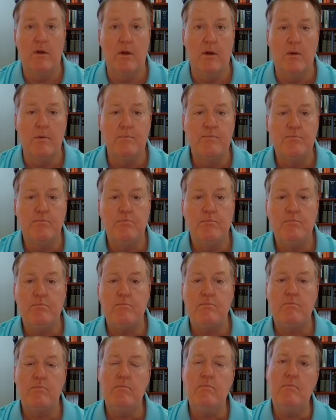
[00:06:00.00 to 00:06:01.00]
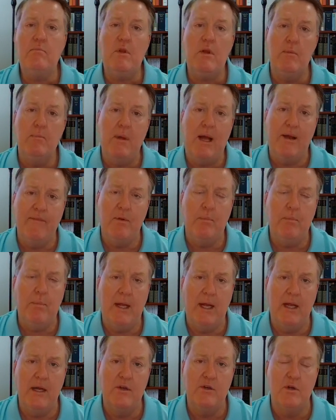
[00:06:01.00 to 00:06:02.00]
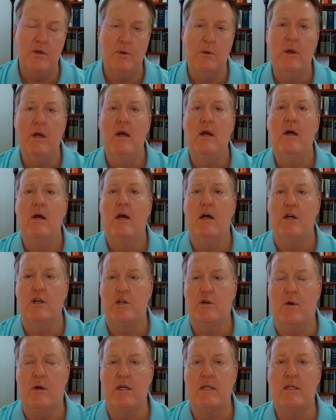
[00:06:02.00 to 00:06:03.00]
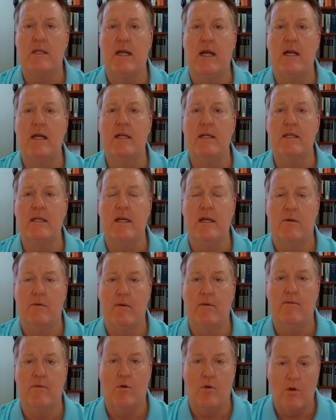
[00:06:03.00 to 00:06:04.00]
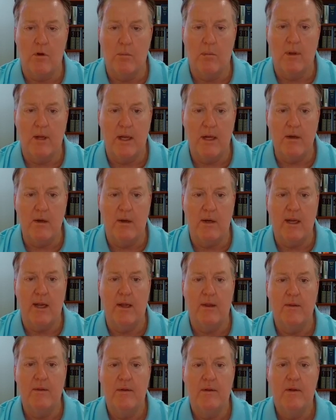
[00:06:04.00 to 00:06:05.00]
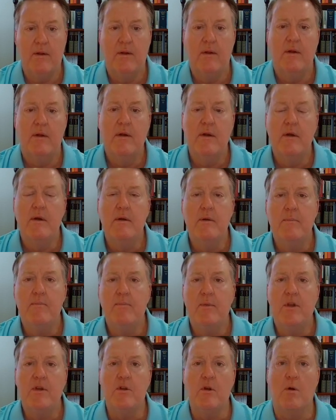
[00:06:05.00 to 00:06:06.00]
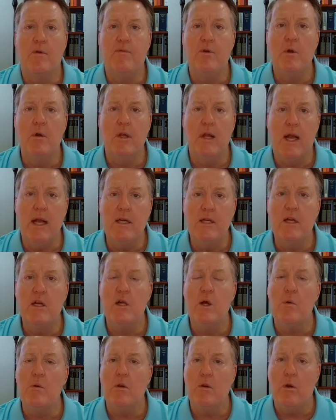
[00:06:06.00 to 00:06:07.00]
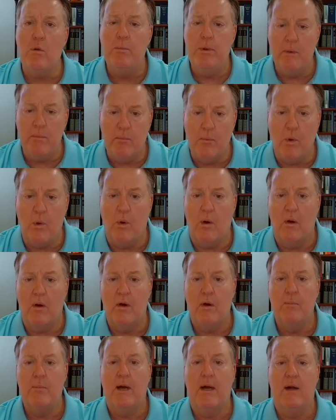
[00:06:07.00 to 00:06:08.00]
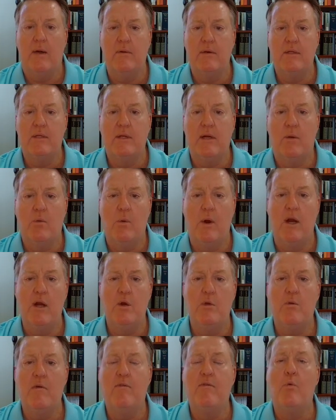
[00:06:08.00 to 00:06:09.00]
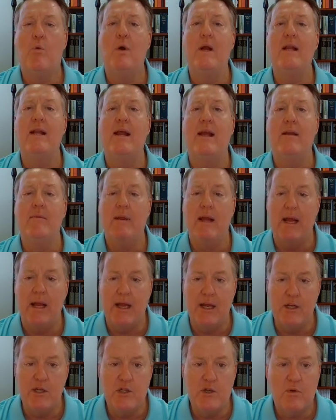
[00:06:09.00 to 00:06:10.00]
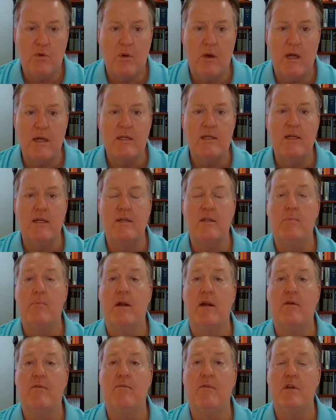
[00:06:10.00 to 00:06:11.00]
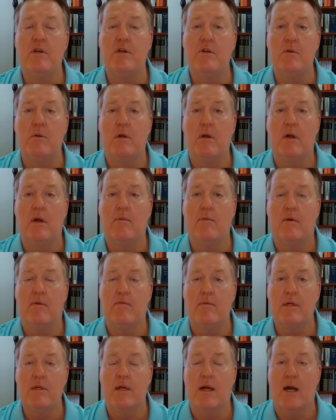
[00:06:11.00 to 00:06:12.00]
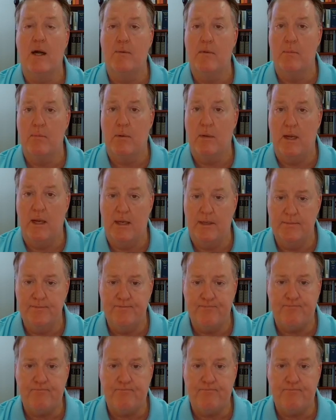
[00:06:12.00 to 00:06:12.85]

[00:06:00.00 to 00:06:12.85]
do, have it paid to a trust that is irrevocable at your death. So if you'd like to know a little bit more about uh, when to avoid naming a trust as the beneficiary of a retirement plan,